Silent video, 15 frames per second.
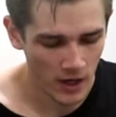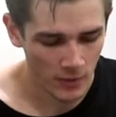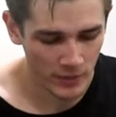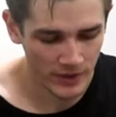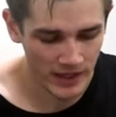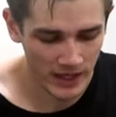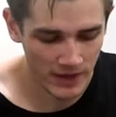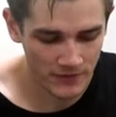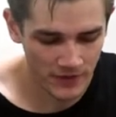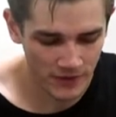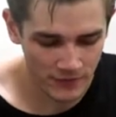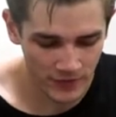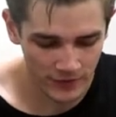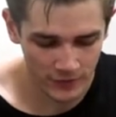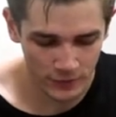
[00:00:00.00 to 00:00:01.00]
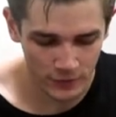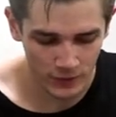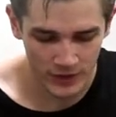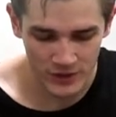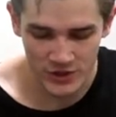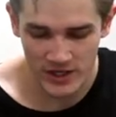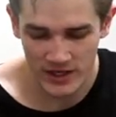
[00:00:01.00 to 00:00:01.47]
we have the physical
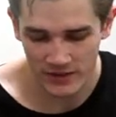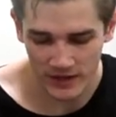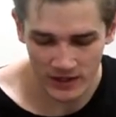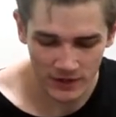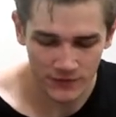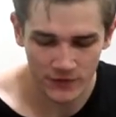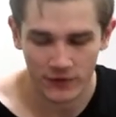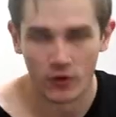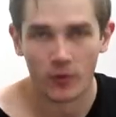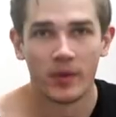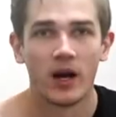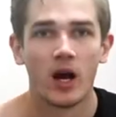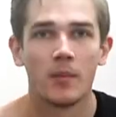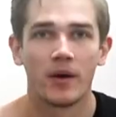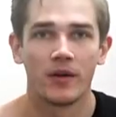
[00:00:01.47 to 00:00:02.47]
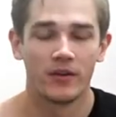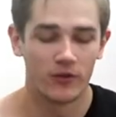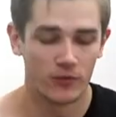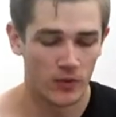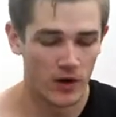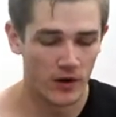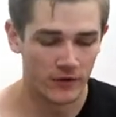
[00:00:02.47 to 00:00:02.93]
eject and the physical power button
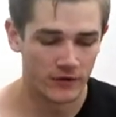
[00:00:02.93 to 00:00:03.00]
as well.